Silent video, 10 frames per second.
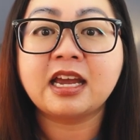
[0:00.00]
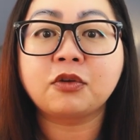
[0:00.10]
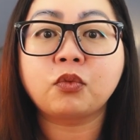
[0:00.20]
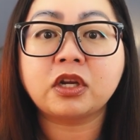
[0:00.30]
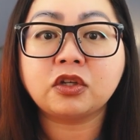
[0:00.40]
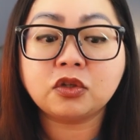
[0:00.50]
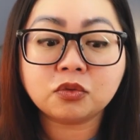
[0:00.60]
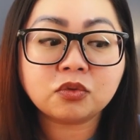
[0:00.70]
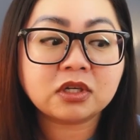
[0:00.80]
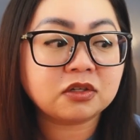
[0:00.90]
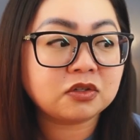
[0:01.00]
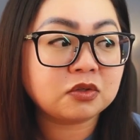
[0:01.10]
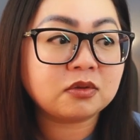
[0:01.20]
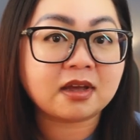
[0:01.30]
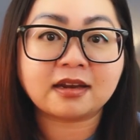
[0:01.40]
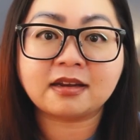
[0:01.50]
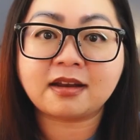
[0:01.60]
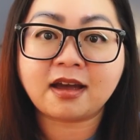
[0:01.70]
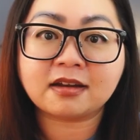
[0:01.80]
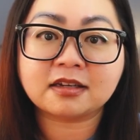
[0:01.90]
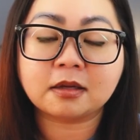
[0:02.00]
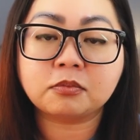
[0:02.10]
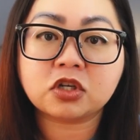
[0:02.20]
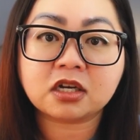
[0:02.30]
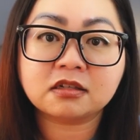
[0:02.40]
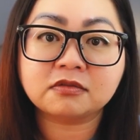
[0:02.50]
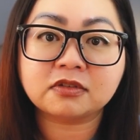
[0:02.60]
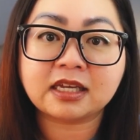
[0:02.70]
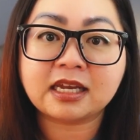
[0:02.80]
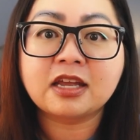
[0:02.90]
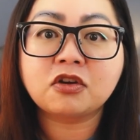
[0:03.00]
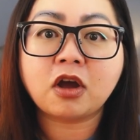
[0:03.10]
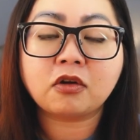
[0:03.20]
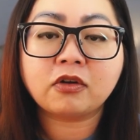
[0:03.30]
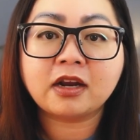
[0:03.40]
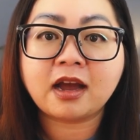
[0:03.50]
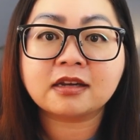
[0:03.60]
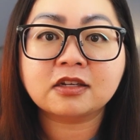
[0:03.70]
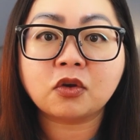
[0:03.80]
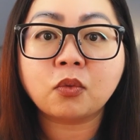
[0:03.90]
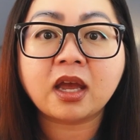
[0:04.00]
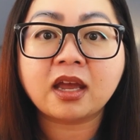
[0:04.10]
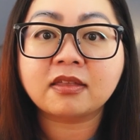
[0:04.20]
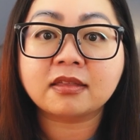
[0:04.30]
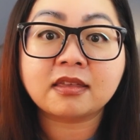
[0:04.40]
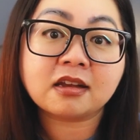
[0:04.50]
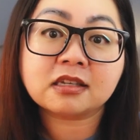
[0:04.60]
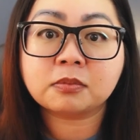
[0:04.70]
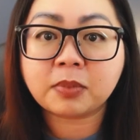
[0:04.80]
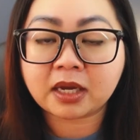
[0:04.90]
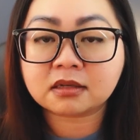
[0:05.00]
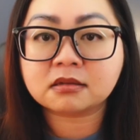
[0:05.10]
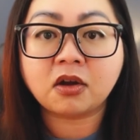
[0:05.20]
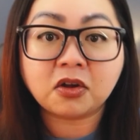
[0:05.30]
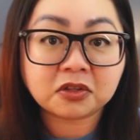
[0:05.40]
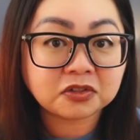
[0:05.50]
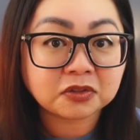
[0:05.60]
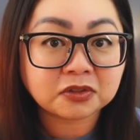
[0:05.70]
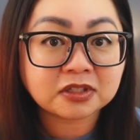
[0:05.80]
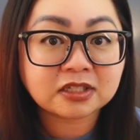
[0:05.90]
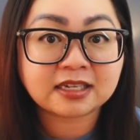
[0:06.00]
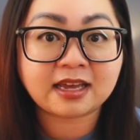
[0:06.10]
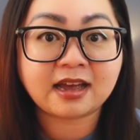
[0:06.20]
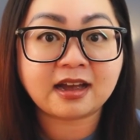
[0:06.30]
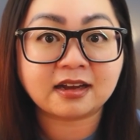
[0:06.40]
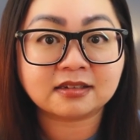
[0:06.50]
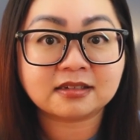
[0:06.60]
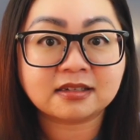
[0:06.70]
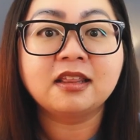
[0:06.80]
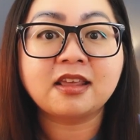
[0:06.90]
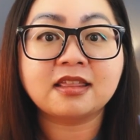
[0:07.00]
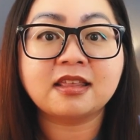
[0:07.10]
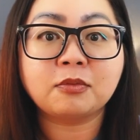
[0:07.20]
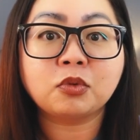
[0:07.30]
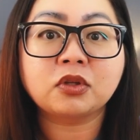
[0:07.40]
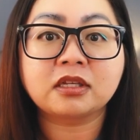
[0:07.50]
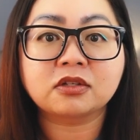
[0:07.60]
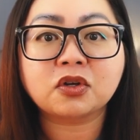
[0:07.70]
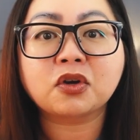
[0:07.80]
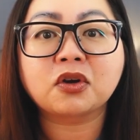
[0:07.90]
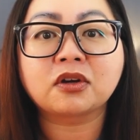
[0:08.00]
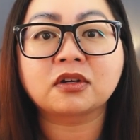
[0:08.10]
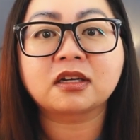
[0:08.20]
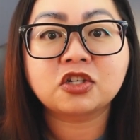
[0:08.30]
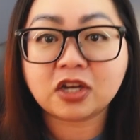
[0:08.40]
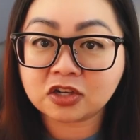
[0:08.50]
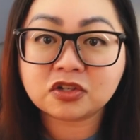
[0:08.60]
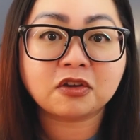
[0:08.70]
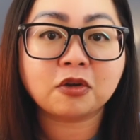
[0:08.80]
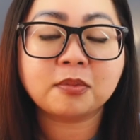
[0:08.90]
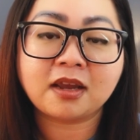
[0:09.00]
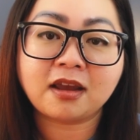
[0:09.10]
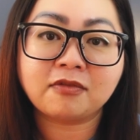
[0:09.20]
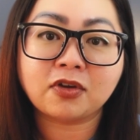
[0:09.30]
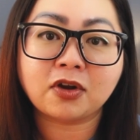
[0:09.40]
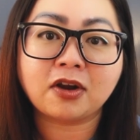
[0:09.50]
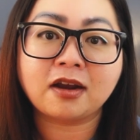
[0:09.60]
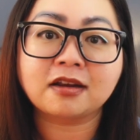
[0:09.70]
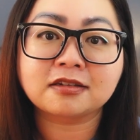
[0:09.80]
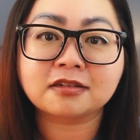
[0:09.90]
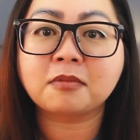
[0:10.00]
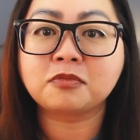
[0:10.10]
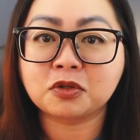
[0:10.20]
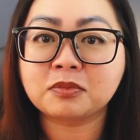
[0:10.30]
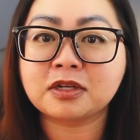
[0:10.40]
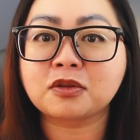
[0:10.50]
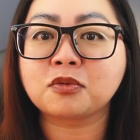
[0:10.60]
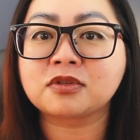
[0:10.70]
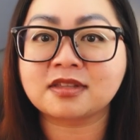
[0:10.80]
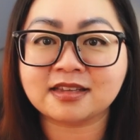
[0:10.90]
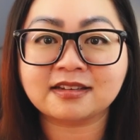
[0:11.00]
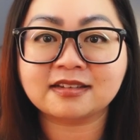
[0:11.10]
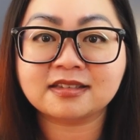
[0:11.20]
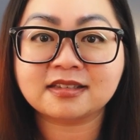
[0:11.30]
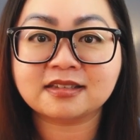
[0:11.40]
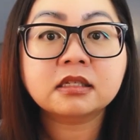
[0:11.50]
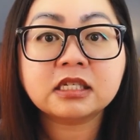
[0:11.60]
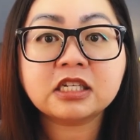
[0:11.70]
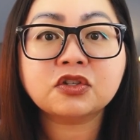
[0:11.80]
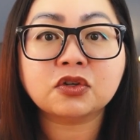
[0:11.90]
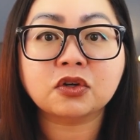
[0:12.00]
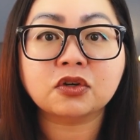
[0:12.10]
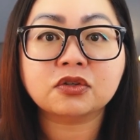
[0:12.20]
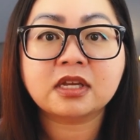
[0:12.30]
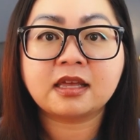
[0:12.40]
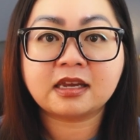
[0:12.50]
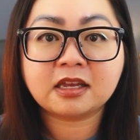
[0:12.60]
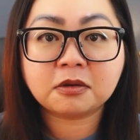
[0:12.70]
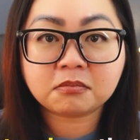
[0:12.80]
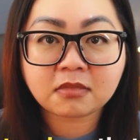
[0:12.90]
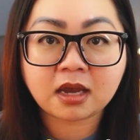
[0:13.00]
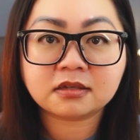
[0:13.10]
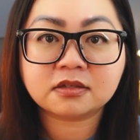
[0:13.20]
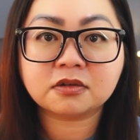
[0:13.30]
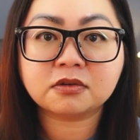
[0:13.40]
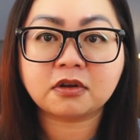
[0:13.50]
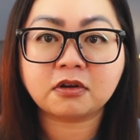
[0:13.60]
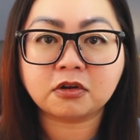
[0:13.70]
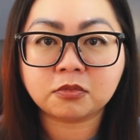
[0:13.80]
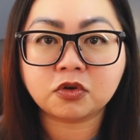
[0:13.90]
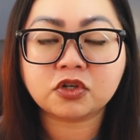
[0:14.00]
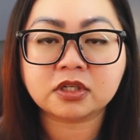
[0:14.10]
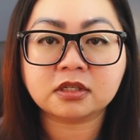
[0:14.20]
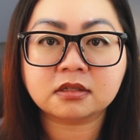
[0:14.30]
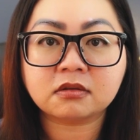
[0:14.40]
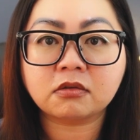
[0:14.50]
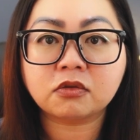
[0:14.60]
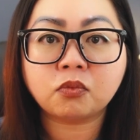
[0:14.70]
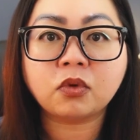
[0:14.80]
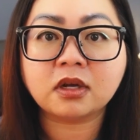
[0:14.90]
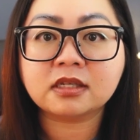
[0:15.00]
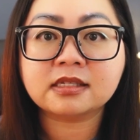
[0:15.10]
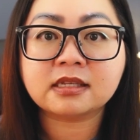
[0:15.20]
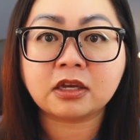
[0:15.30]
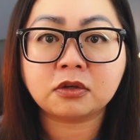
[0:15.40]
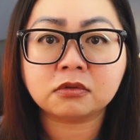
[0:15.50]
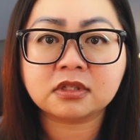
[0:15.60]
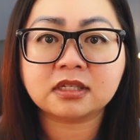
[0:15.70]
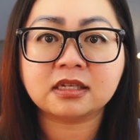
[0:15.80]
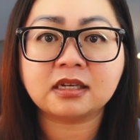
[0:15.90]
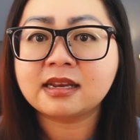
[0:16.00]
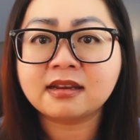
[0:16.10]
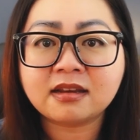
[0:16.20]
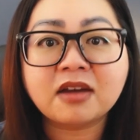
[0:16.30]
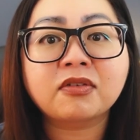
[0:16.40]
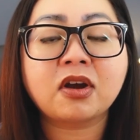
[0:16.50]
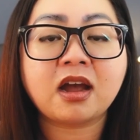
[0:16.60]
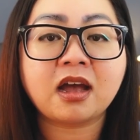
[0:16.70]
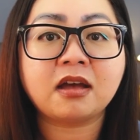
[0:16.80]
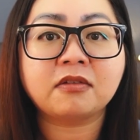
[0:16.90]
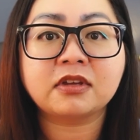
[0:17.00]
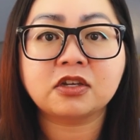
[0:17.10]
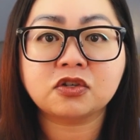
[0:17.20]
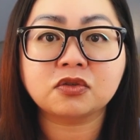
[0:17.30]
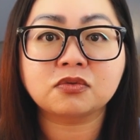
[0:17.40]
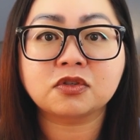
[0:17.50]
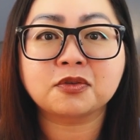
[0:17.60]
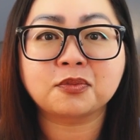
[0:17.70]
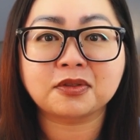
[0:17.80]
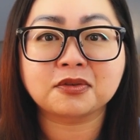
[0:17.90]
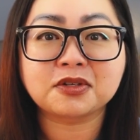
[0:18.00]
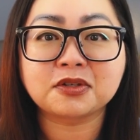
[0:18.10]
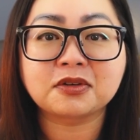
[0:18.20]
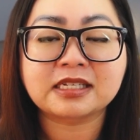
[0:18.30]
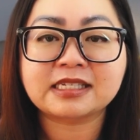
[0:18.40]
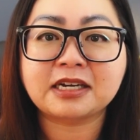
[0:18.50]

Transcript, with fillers: And when you can do that and act objectively and not react in a way that they expect all adults to act, then they will in turn change their behavior and stop doing those things. The teachers that can master their emotions are the ones that you'll see never have issues with their students.